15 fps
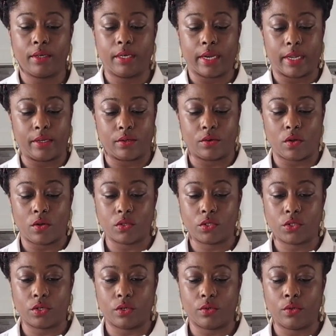And I could
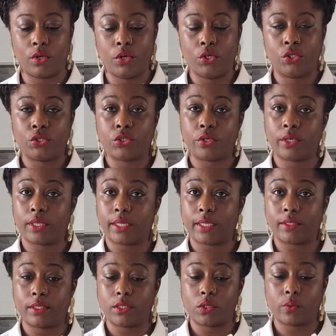also turn it
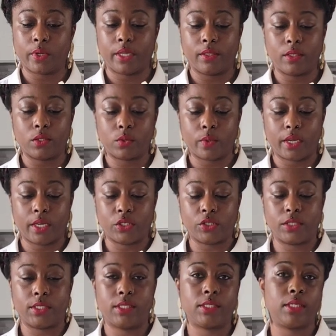like this way and this way
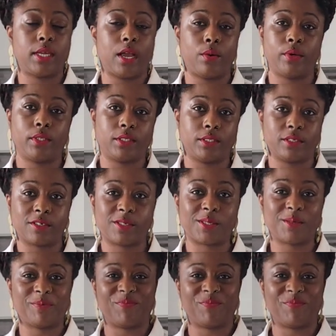just to see how it looks.